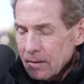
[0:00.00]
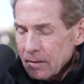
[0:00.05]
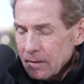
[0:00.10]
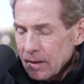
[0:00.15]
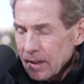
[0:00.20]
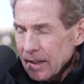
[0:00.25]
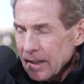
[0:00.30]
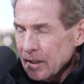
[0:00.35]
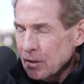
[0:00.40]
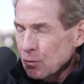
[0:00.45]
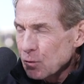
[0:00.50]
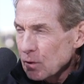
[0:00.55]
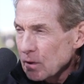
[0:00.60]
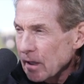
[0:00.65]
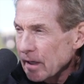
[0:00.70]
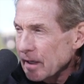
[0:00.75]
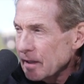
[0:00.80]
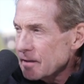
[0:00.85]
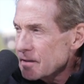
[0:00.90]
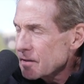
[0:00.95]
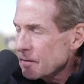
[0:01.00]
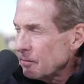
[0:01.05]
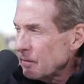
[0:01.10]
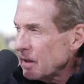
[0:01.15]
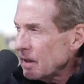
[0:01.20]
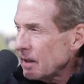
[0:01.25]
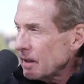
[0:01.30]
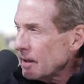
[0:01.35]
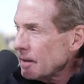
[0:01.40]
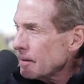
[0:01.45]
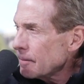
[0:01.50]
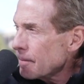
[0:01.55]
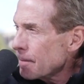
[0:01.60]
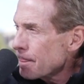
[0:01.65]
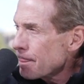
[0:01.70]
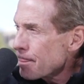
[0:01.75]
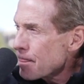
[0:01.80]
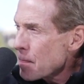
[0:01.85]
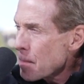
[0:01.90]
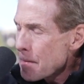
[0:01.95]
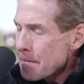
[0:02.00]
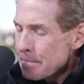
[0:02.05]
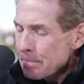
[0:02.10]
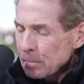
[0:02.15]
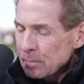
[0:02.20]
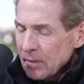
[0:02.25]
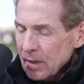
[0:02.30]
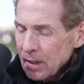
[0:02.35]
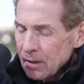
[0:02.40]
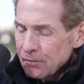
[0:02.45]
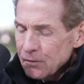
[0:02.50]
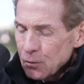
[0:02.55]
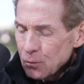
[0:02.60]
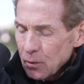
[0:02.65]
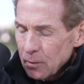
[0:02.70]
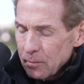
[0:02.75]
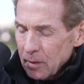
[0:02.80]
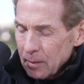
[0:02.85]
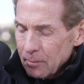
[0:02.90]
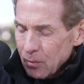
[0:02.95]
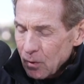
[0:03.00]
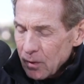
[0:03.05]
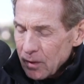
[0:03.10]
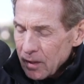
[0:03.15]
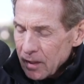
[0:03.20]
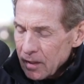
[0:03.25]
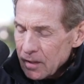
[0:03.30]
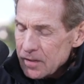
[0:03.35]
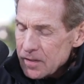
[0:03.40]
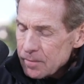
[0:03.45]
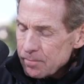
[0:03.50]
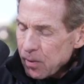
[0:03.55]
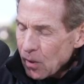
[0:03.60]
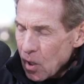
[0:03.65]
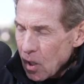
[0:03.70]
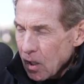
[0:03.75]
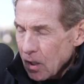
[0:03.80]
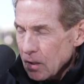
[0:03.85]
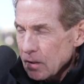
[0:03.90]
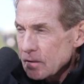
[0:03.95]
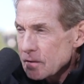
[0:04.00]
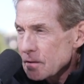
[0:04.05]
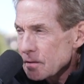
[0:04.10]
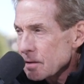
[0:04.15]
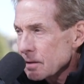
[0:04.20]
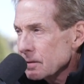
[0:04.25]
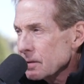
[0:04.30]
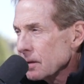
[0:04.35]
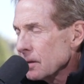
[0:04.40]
that he relayed to me, if you remember his part,